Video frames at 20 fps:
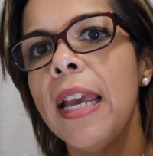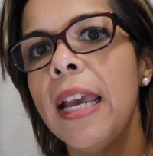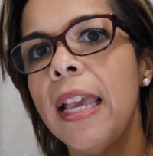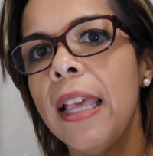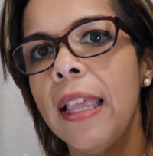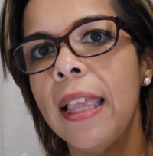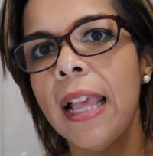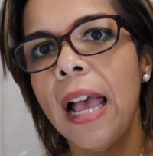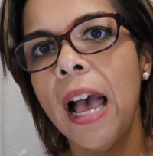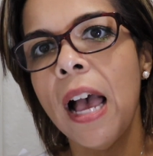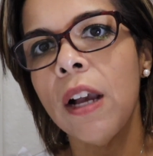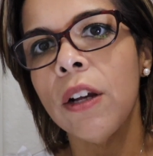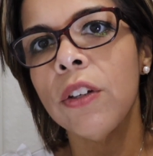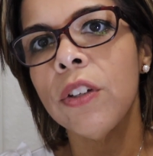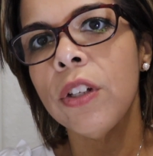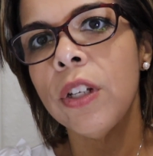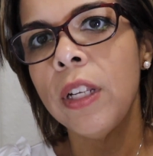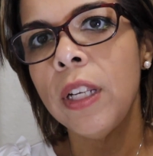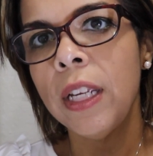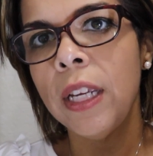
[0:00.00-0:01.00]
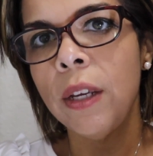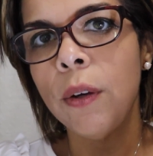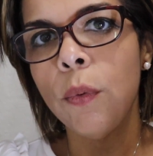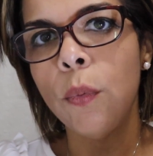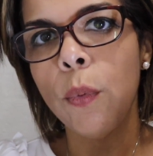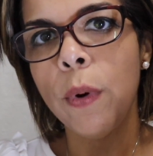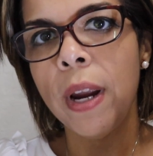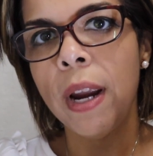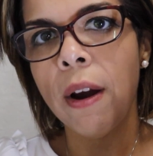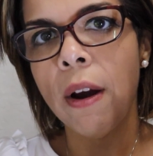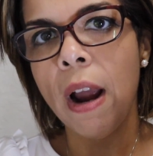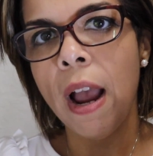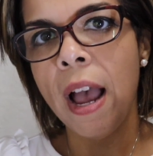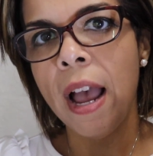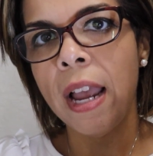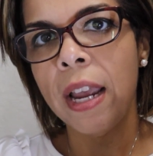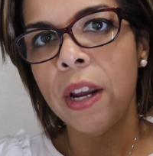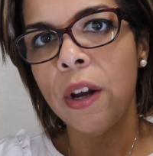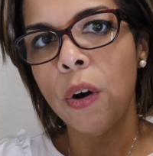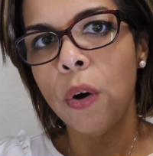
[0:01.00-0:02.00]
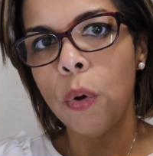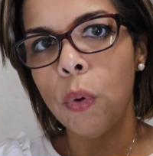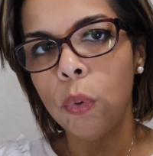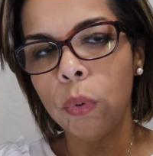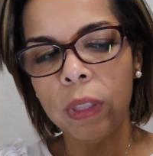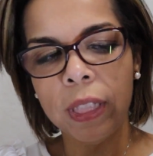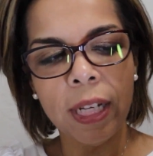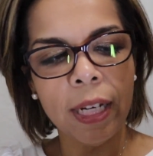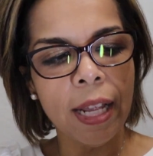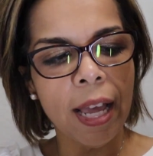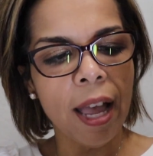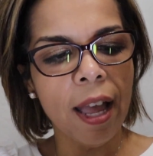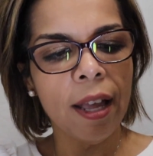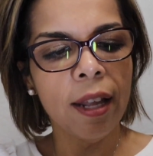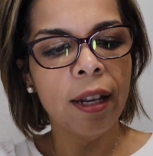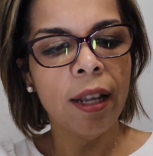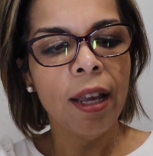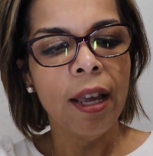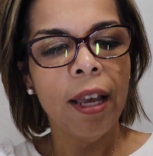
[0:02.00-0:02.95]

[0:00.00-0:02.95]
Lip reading: is actually where I hold it at,